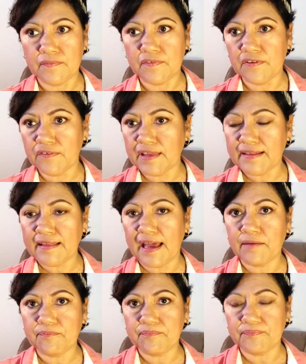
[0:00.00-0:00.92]
just like
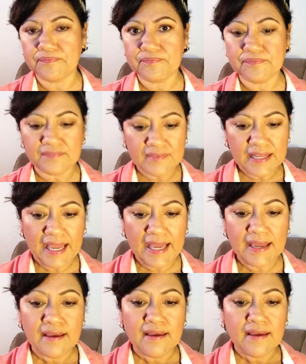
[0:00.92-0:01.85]
that.
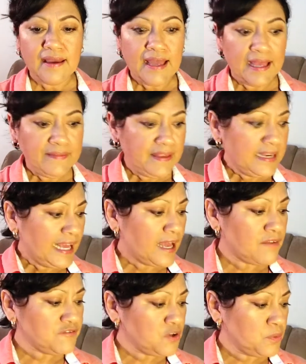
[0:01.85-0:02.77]
Okay, and then
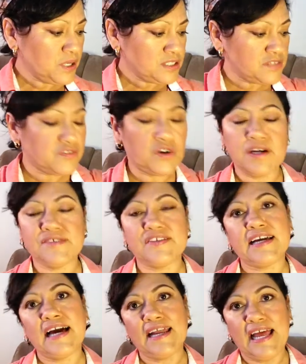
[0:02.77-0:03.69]
afterwards, of course,
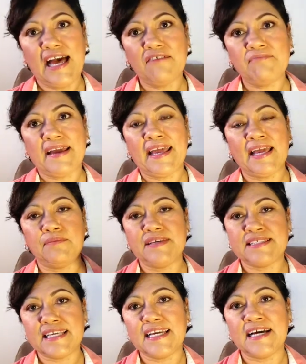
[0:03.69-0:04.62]
I gotta have my A B
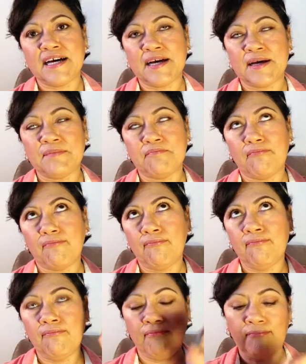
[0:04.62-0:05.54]
C gum.
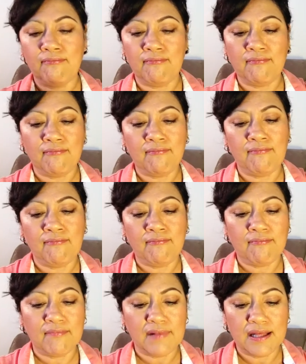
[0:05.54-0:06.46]

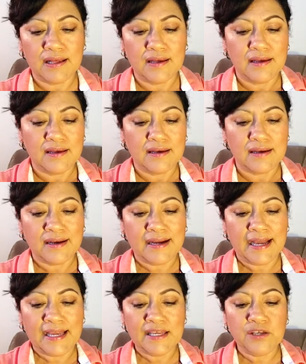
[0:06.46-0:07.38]
Mm-mm-mm.
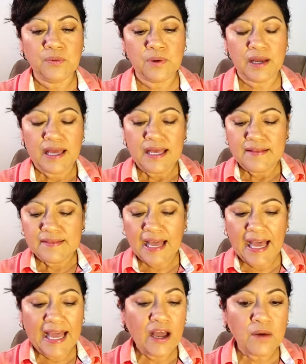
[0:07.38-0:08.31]
Okay, you.
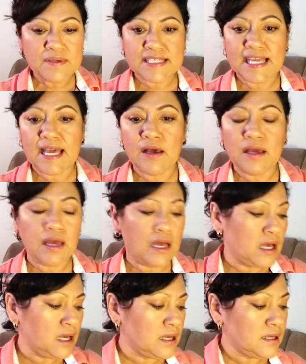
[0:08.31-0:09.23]
I always get
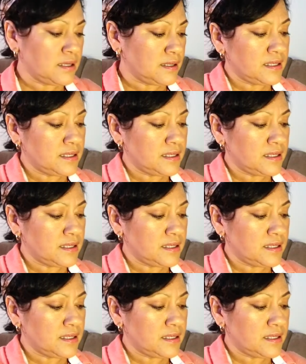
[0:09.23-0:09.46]
uh,